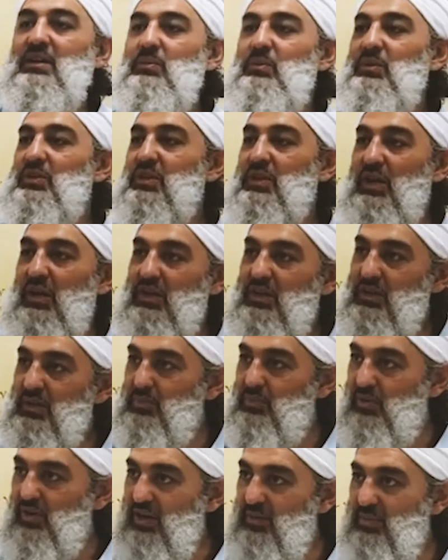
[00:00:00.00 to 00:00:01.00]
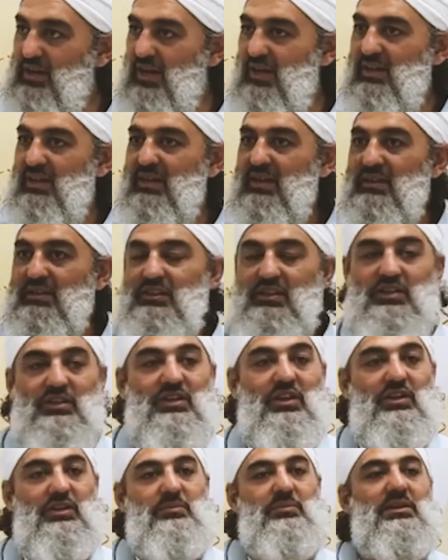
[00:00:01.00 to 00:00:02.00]
when you go to your prayer mat, that you're
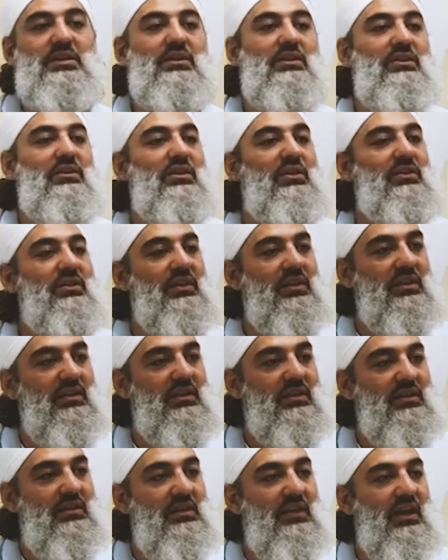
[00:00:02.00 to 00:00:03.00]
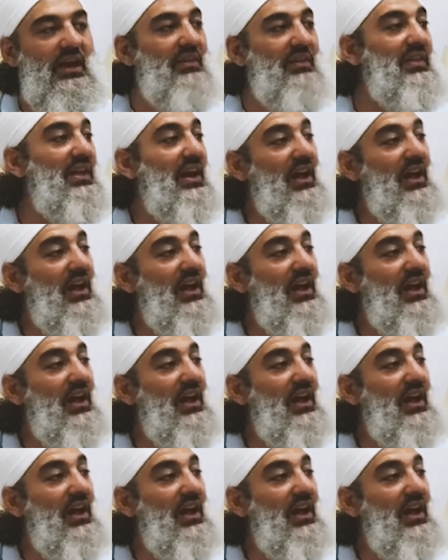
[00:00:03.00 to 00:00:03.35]
going to meet Allah there. And that